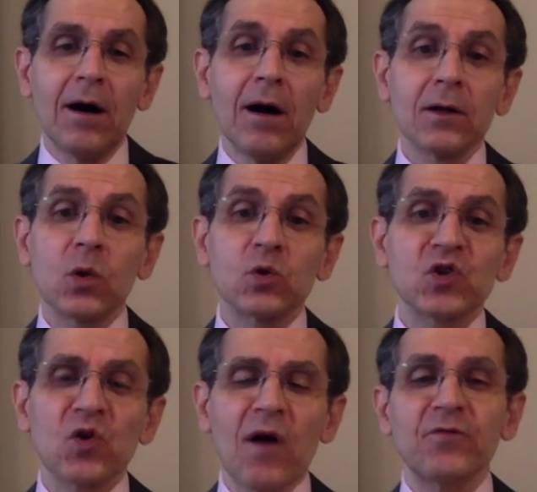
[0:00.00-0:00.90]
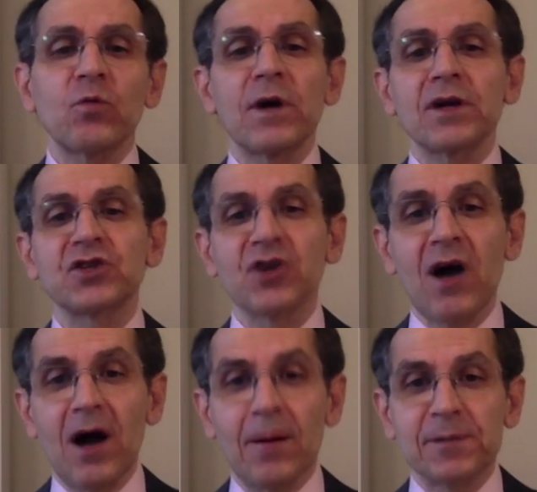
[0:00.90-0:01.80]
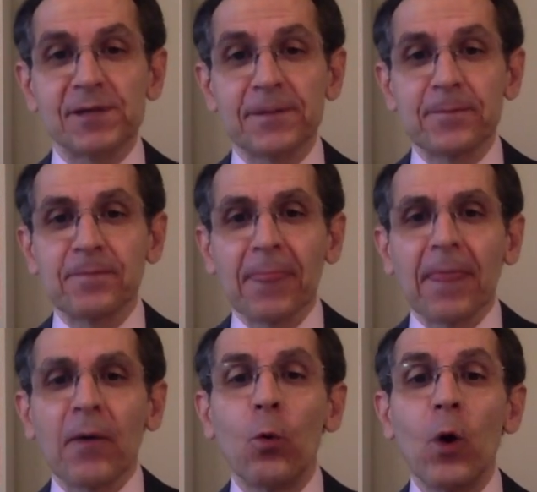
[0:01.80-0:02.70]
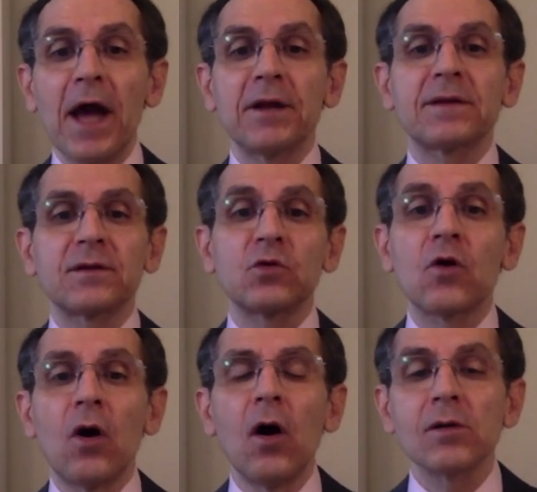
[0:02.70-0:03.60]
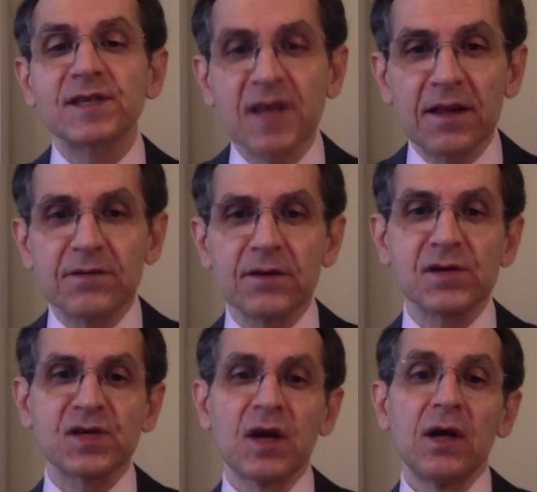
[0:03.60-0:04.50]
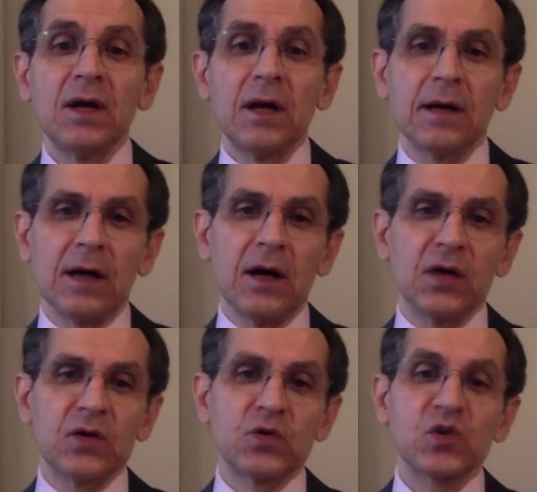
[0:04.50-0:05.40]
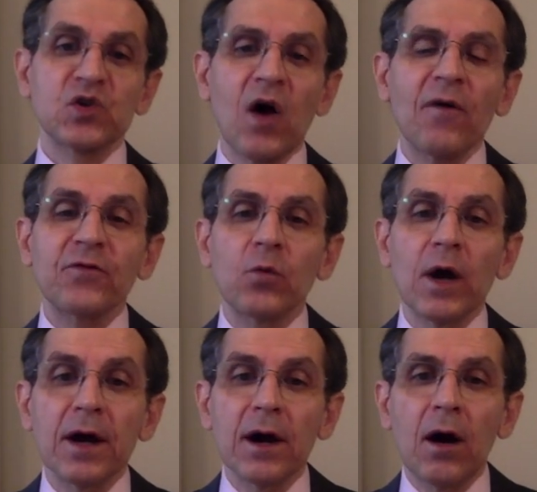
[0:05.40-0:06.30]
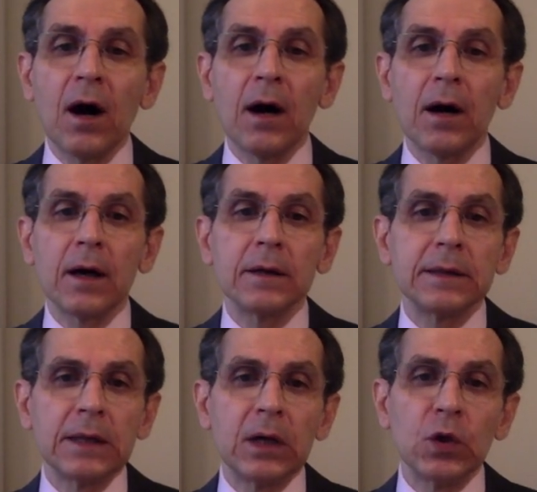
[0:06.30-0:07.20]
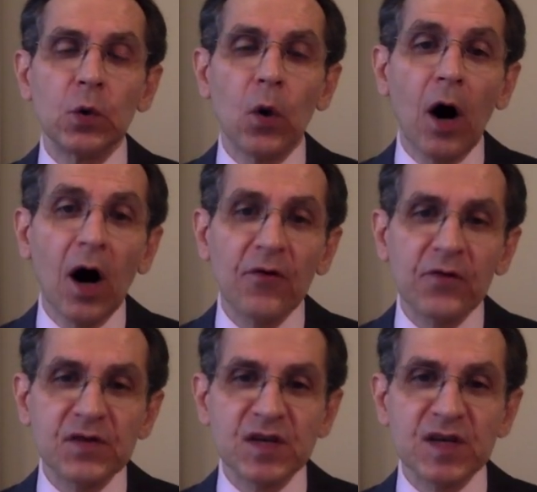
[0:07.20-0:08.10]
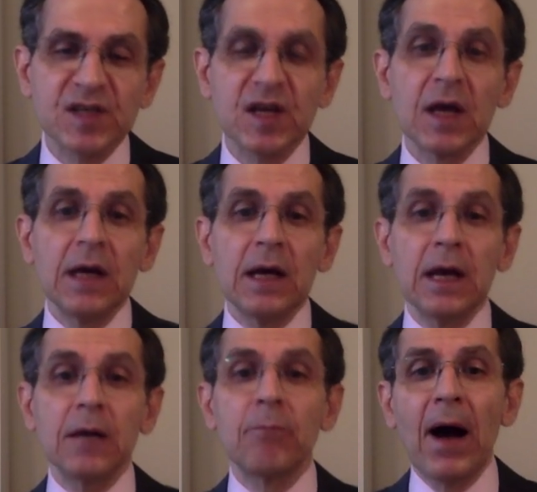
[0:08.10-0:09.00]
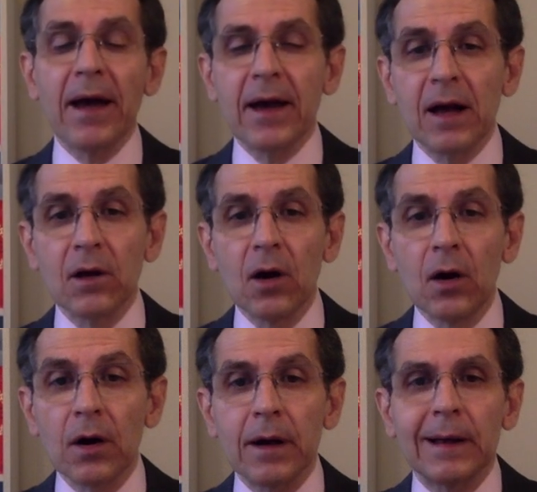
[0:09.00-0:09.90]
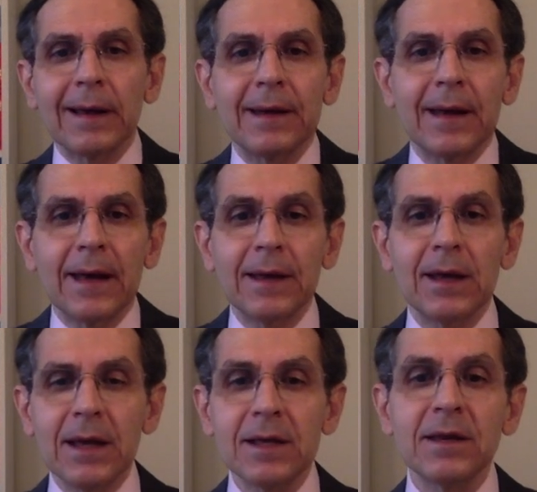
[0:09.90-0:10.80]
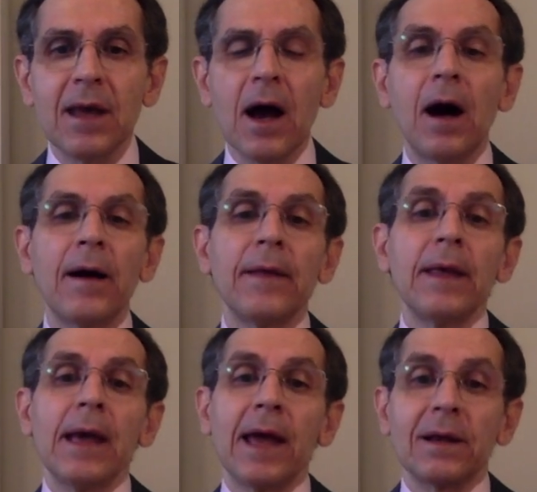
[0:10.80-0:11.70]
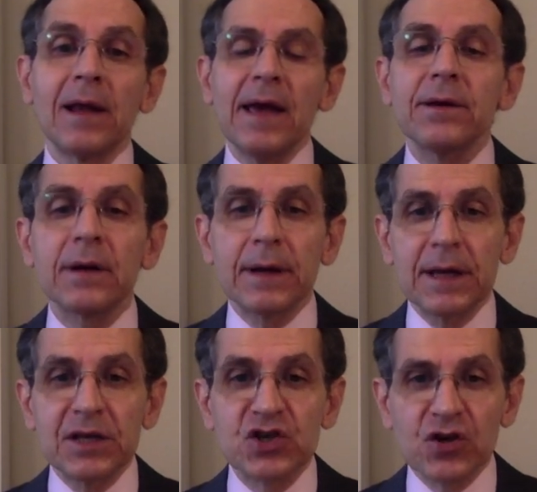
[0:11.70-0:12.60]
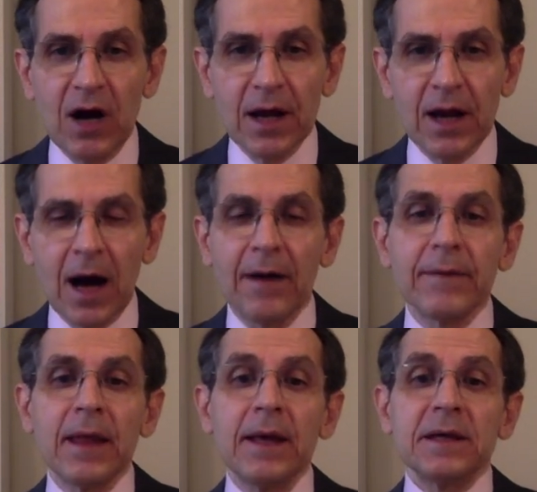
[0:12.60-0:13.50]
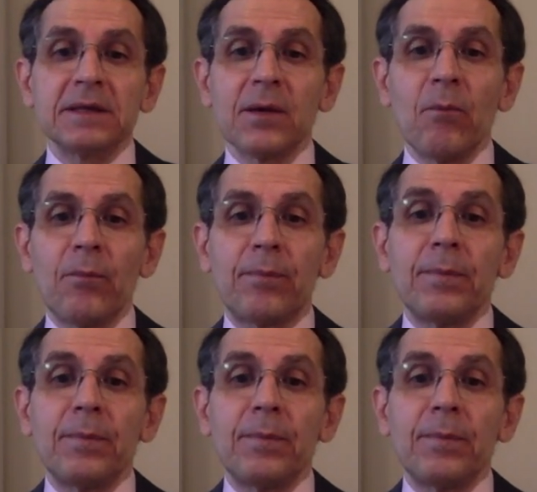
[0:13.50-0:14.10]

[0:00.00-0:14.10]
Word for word: all those software jobs went to call centers, uh, to software uh, uh offices in Bangalore, in, in India, and later in China. The,